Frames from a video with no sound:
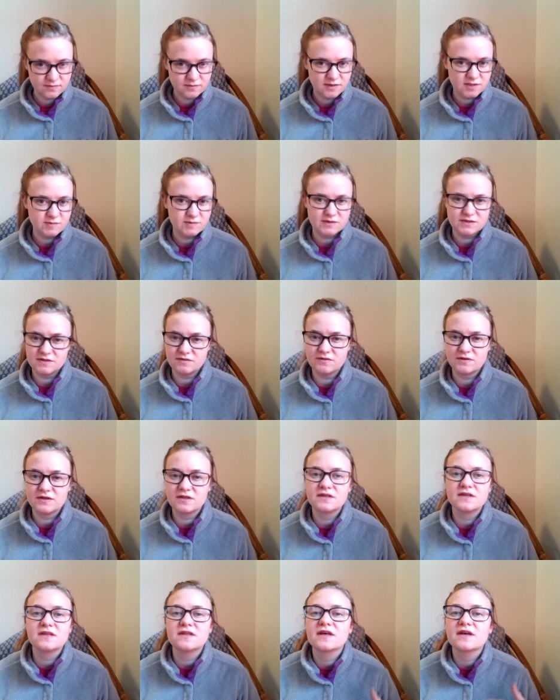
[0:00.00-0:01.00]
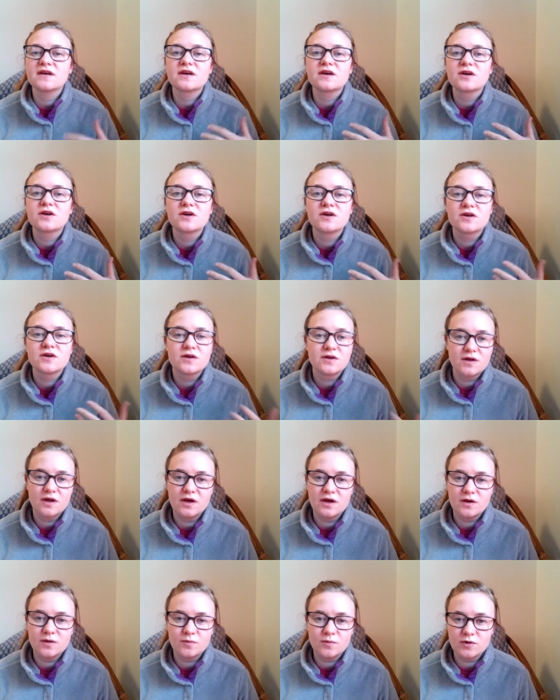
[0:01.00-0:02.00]
specifically like
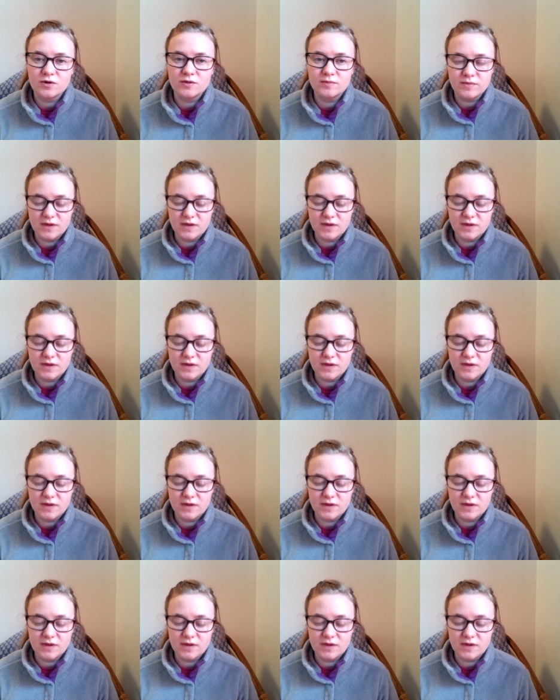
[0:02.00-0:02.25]
world